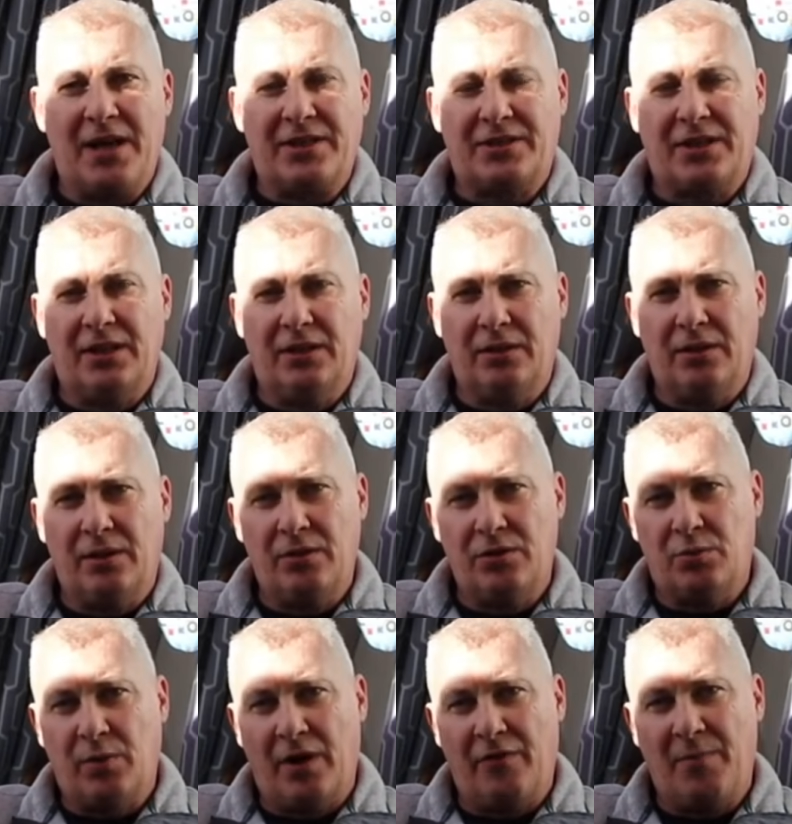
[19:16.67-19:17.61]
They've been
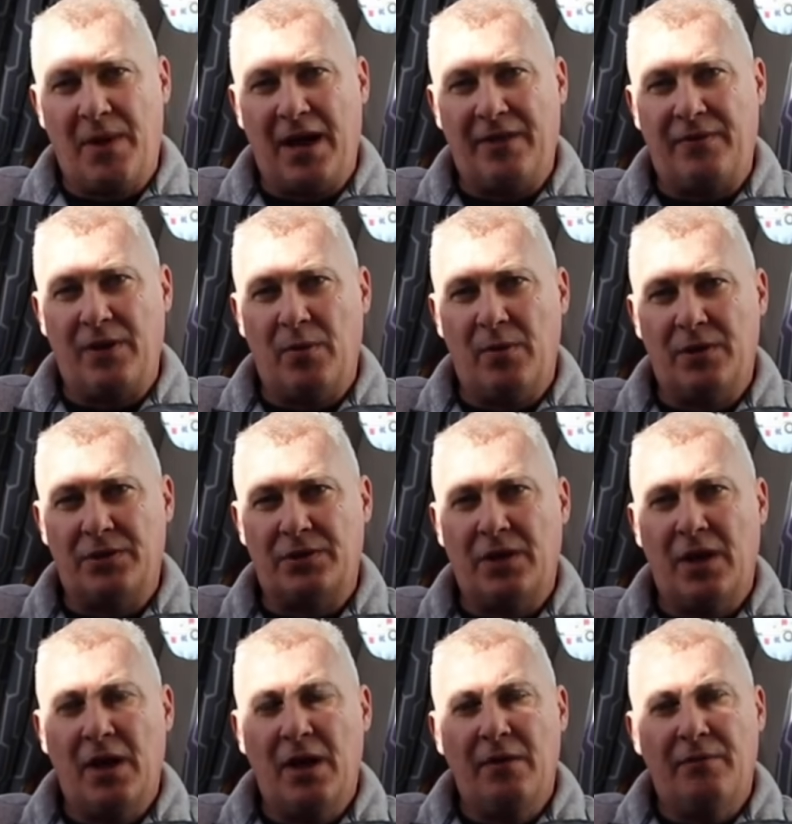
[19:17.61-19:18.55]
caravanning a couple of years,